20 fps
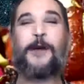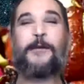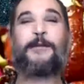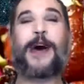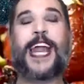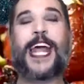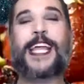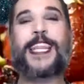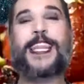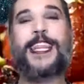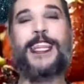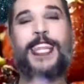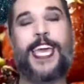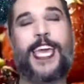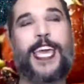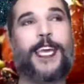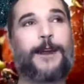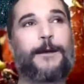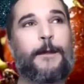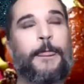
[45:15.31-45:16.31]
But I
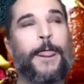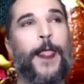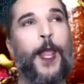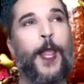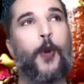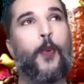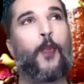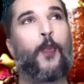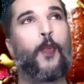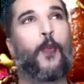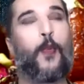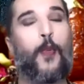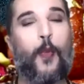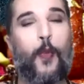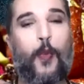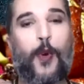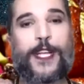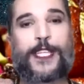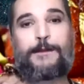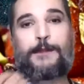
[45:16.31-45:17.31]
think
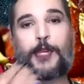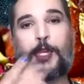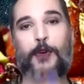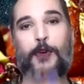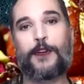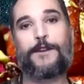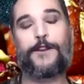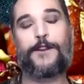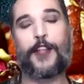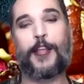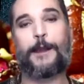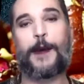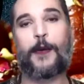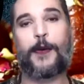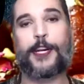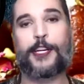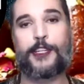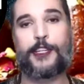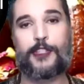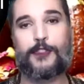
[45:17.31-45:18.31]
what's beautiful about what
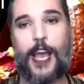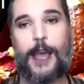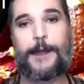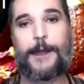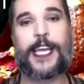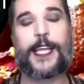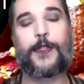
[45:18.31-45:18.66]
you're describing,